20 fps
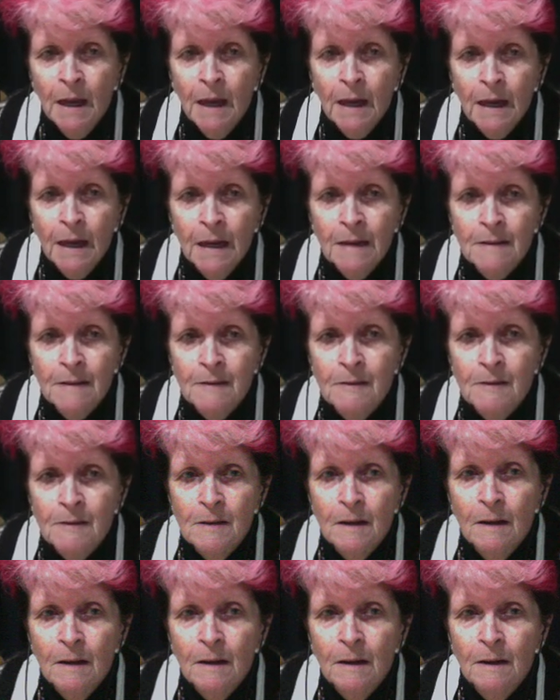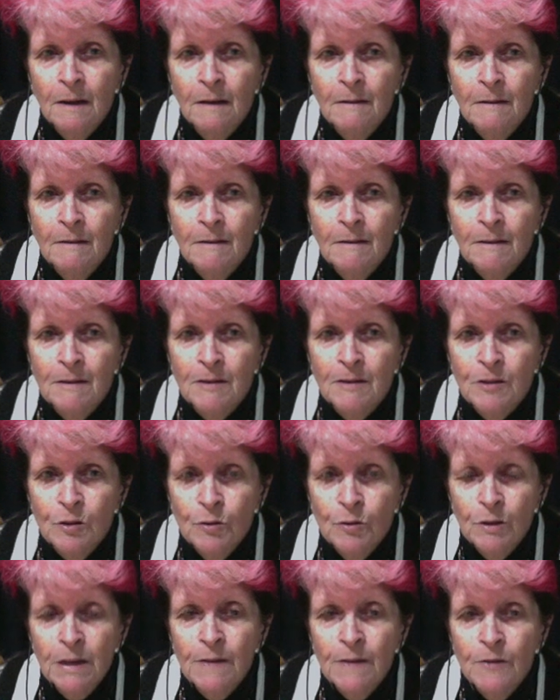it still
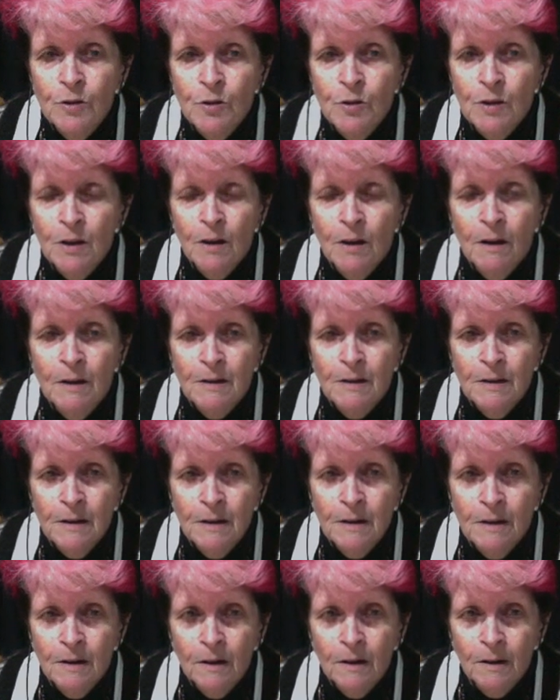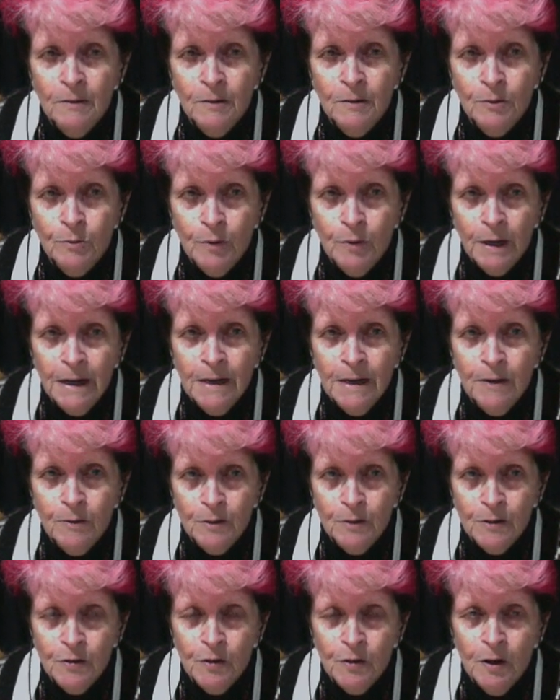gives you the idea of a radial
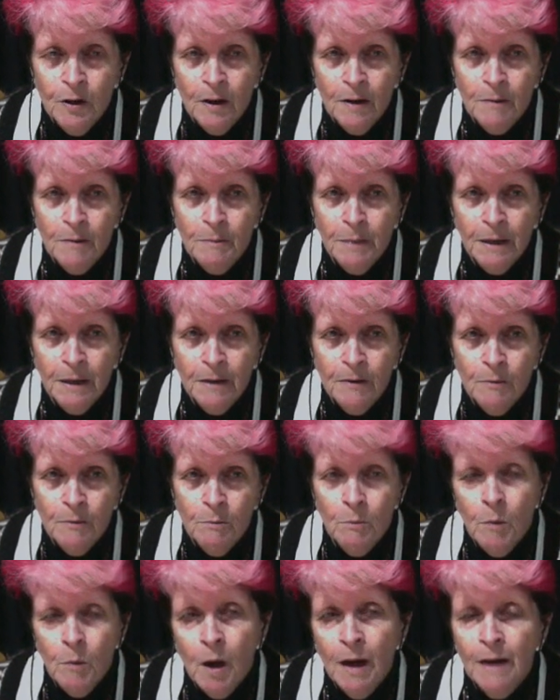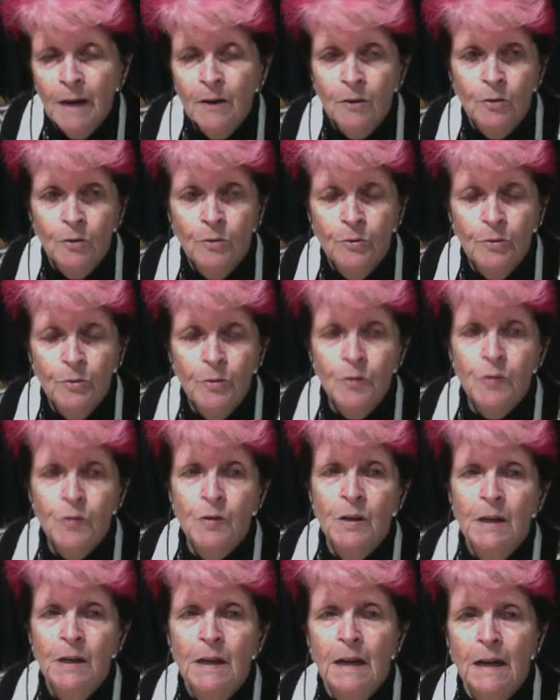design, but you might lose
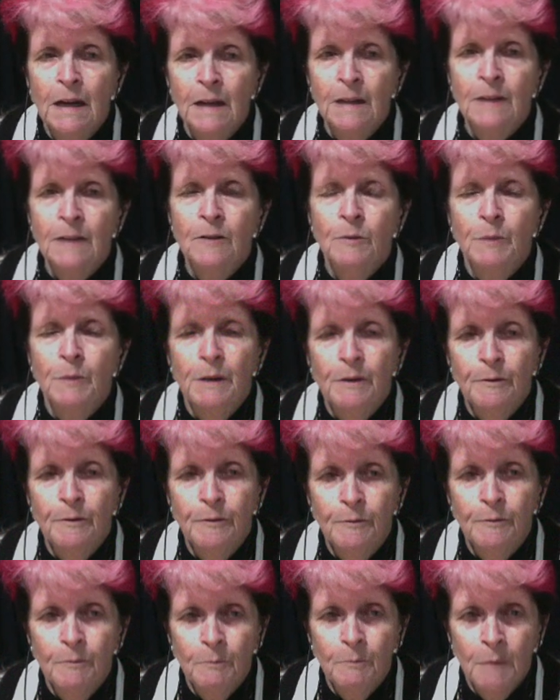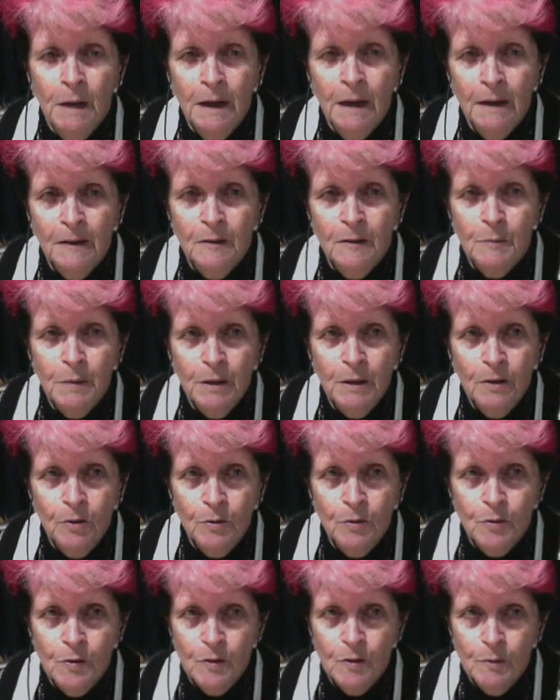a little bit of marks
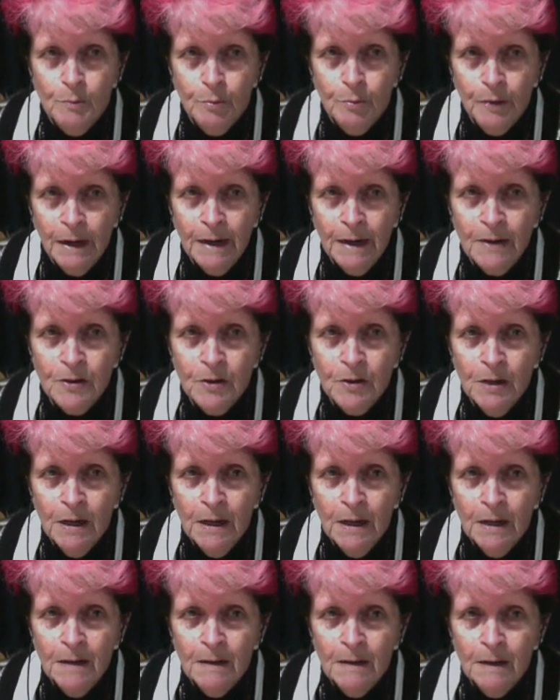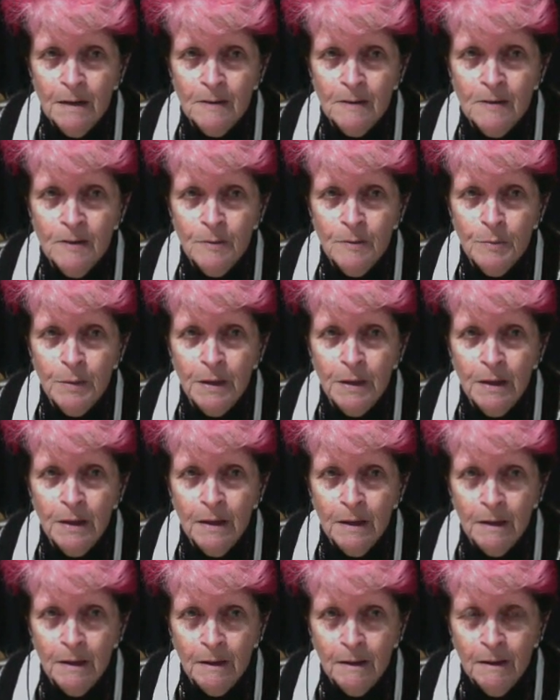because the branch doesn't
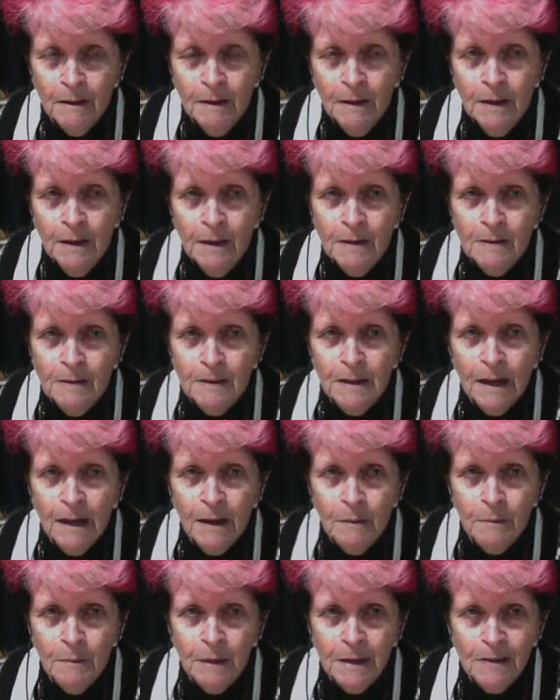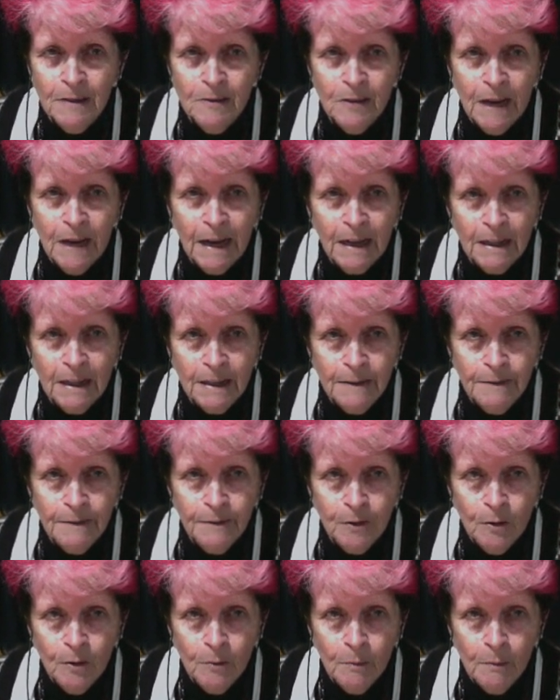appear to come exactly
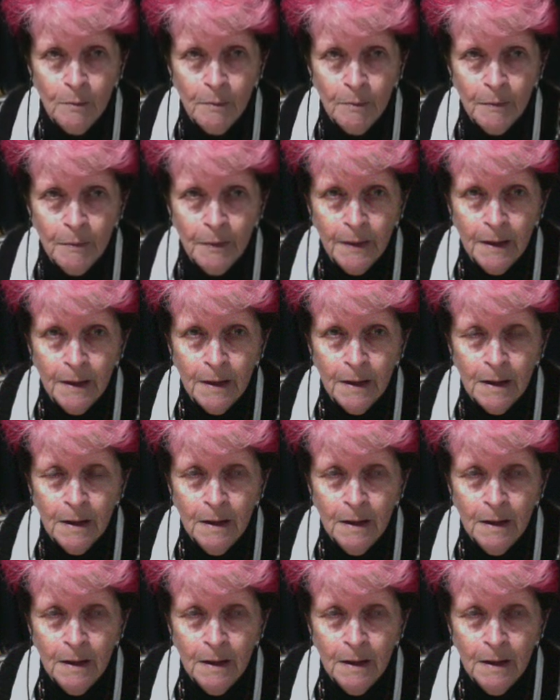from the